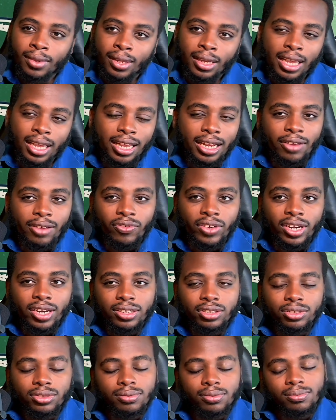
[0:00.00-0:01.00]
And if he
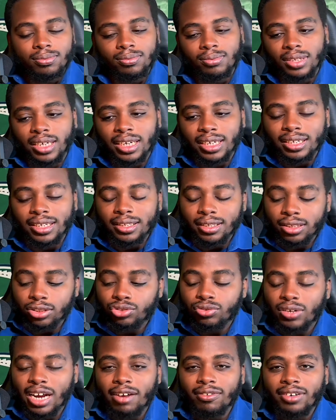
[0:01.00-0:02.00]
could get the
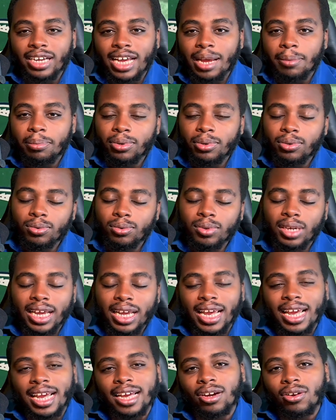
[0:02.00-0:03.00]
draft capital
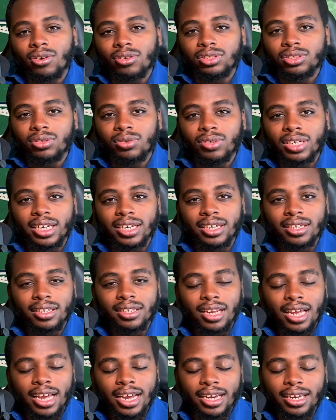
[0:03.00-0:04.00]
and also get
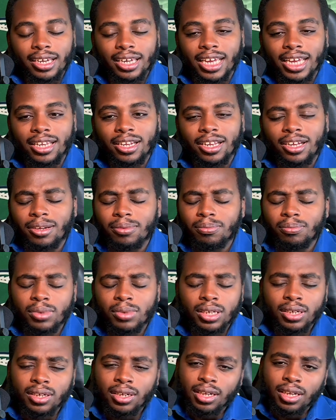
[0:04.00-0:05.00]
like Caleb
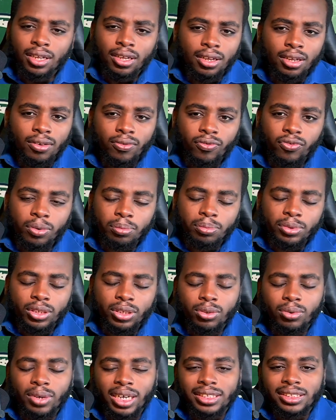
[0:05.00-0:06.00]
from
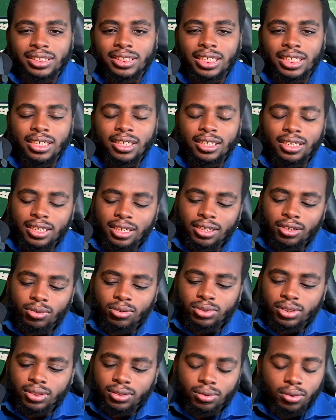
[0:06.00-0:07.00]
USC and
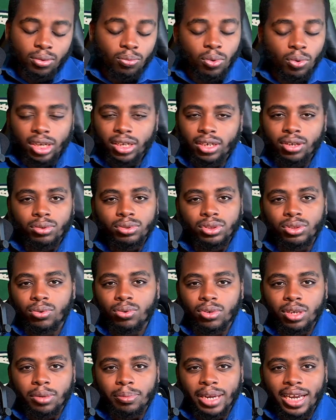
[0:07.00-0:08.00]
those one of those
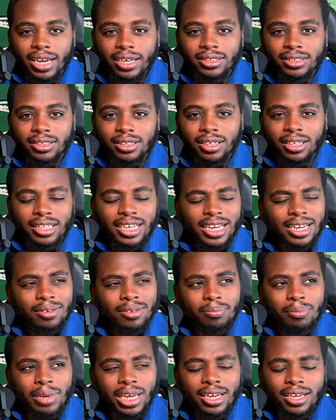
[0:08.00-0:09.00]
quarterbacks, I think
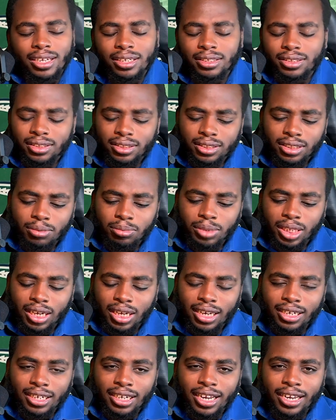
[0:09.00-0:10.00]
Mays or something
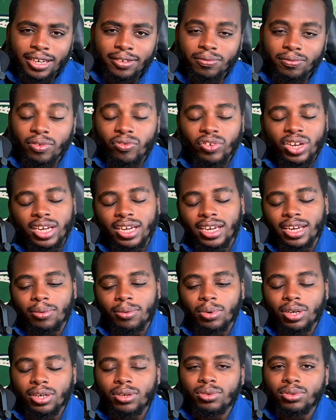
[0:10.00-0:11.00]
like that. If he could get
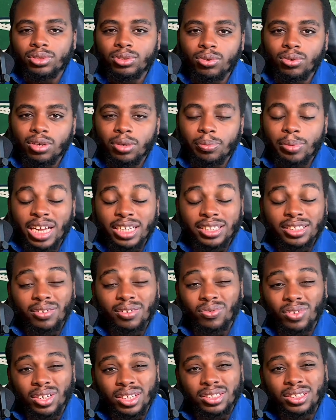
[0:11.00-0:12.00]
one of those quarterbacks
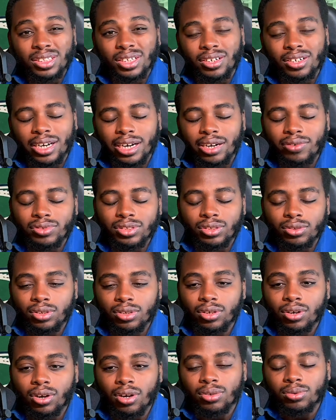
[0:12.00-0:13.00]
and really turn the Arizona
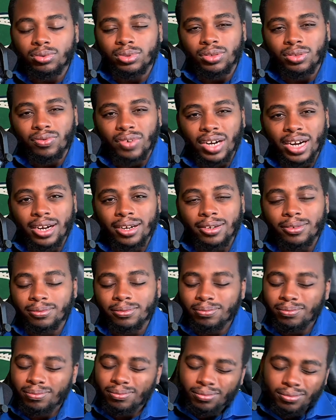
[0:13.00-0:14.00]
Cardinals around,
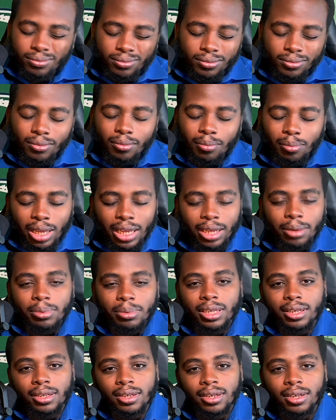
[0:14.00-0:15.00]

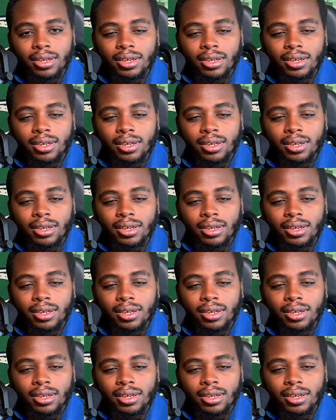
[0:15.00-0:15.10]
maybe.